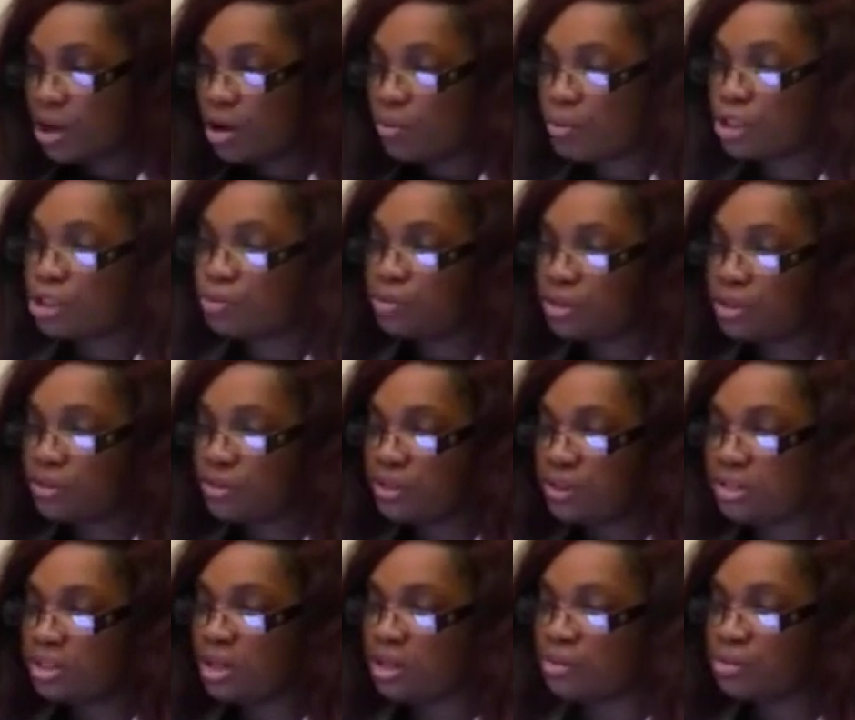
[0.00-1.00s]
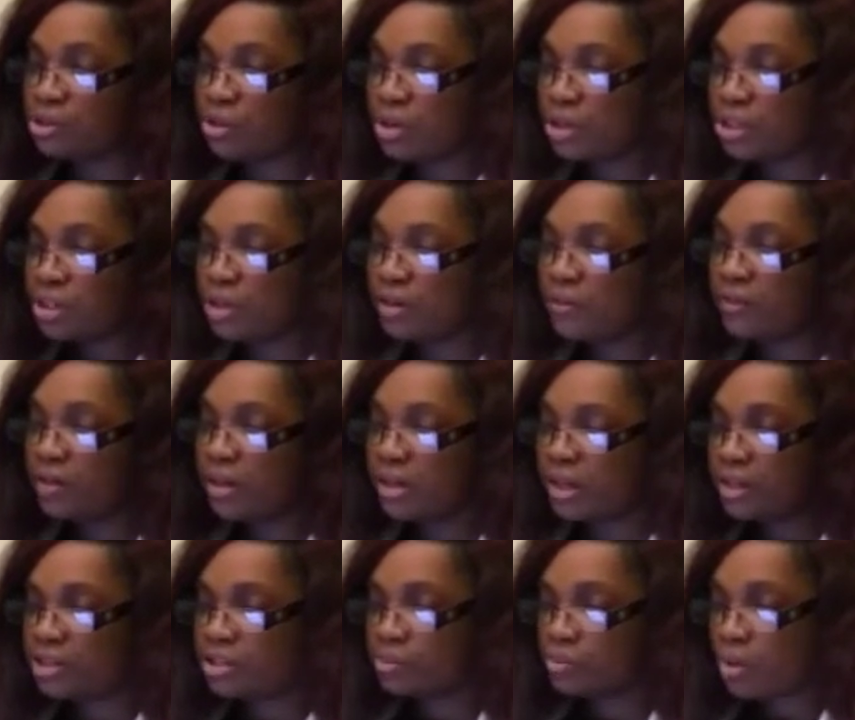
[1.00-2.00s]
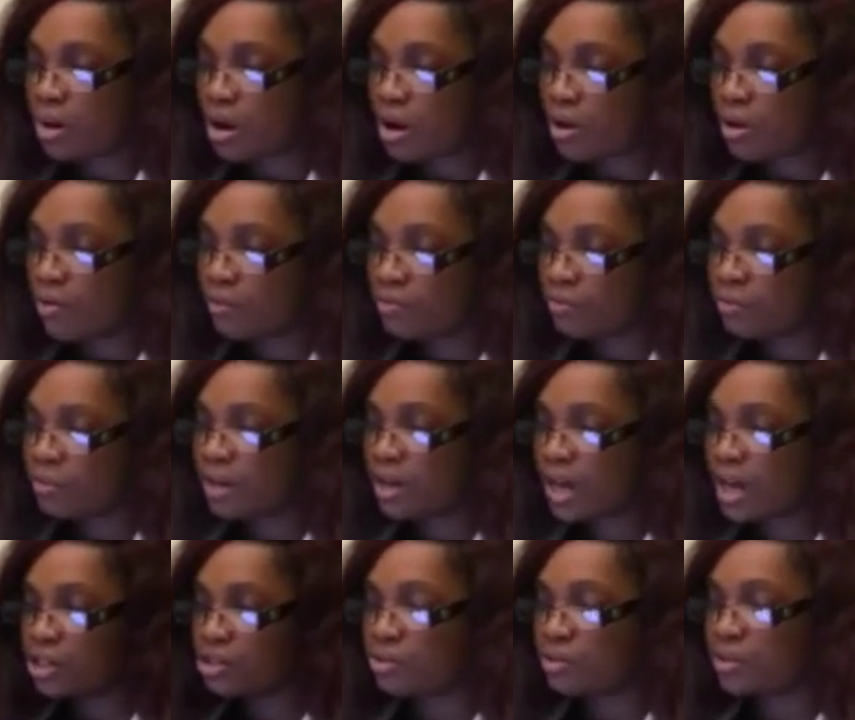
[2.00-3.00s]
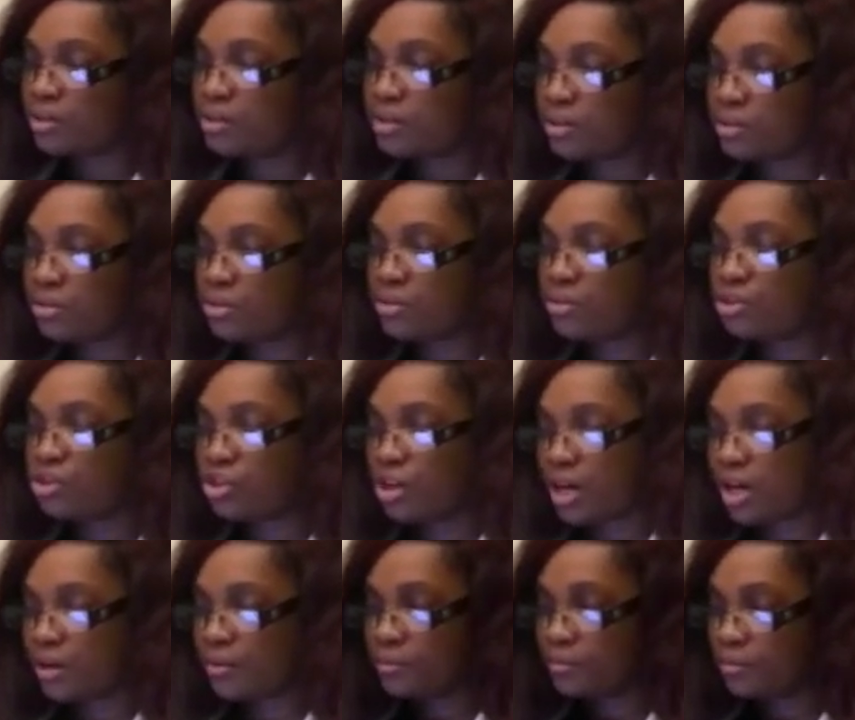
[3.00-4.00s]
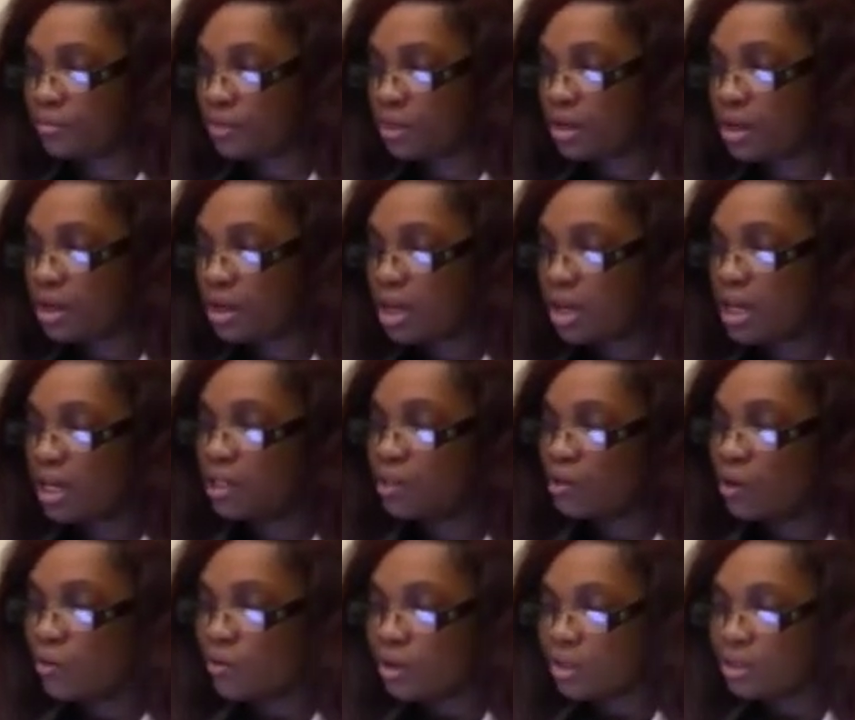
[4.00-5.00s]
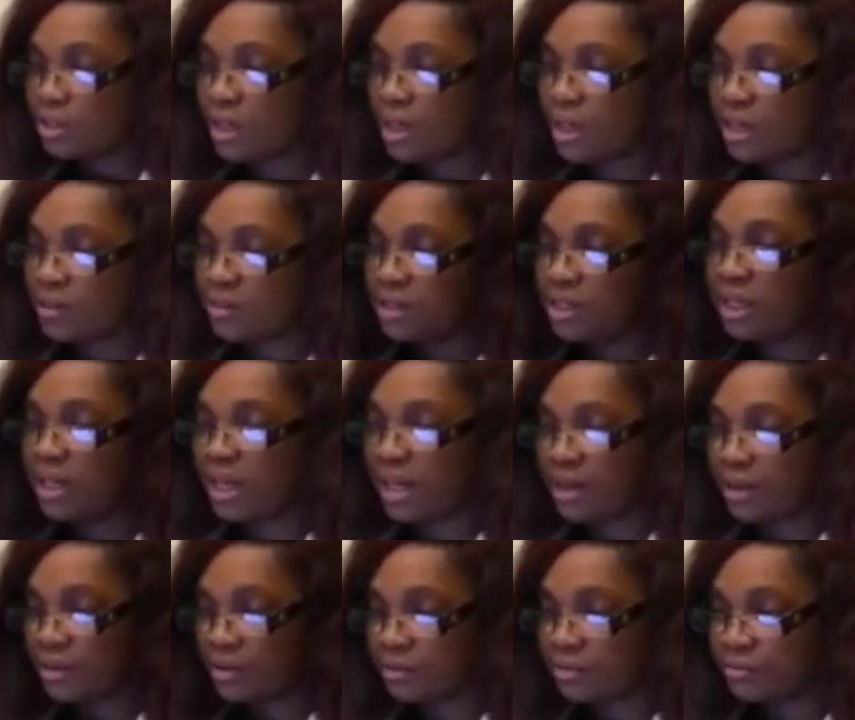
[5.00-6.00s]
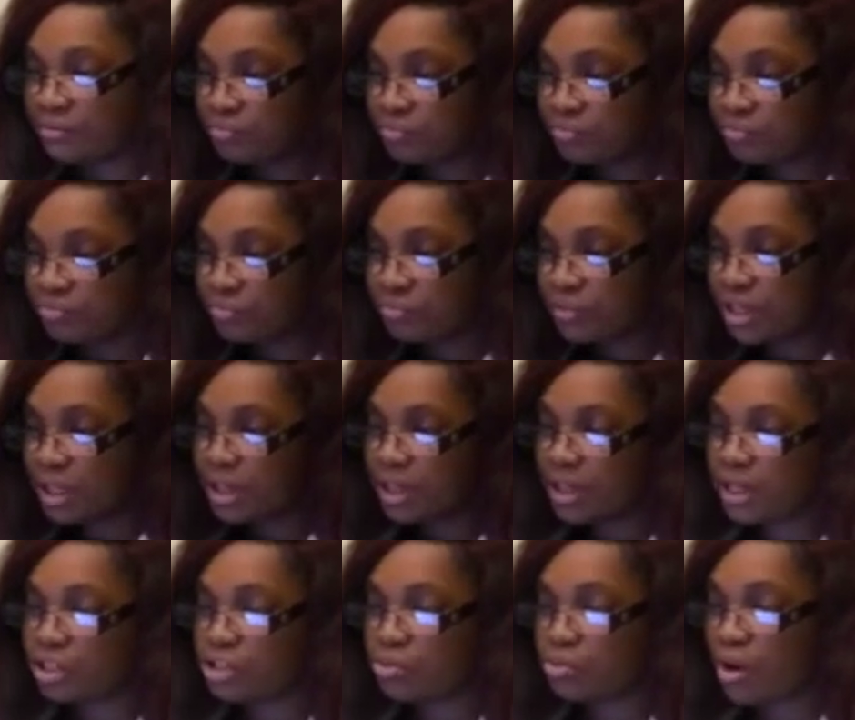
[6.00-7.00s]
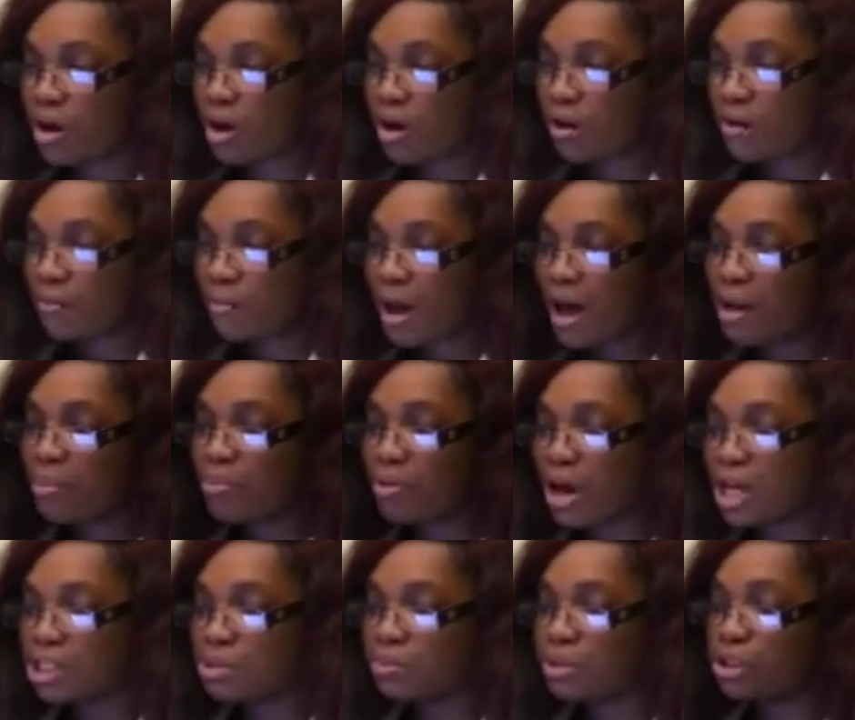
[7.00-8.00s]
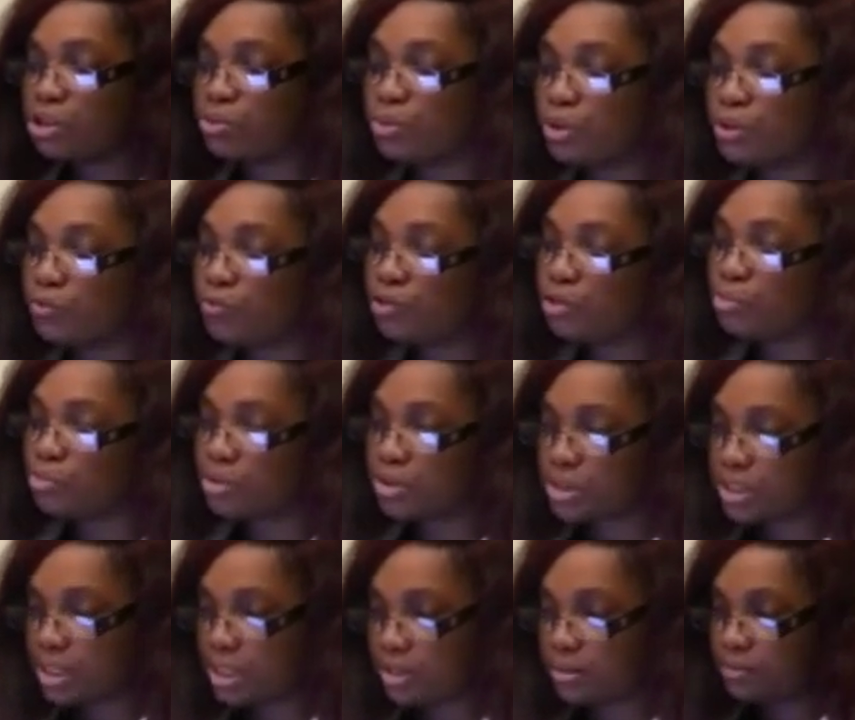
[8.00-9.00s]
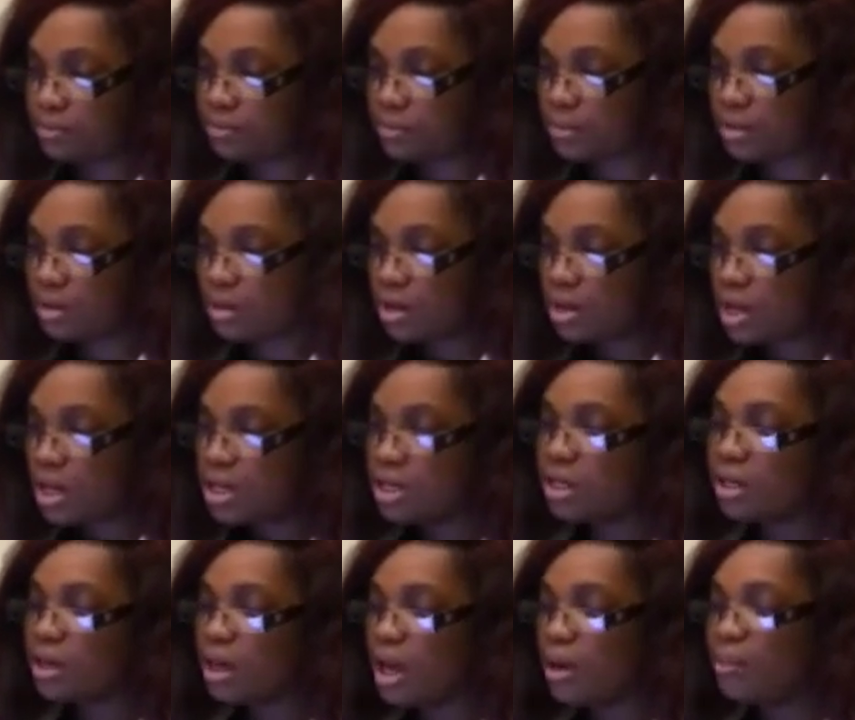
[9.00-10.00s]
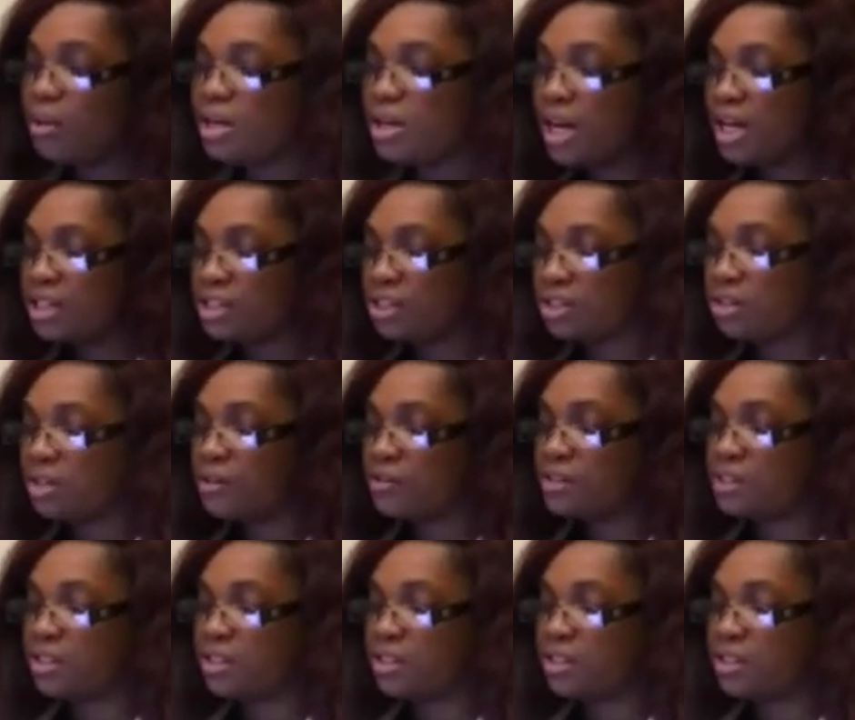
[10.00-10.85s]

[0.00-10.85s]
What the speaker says: which reduces the absorption of cholesterol from the gastrointestinal tract, it lowered the LDL cholesterol by approximately 24%. The combination of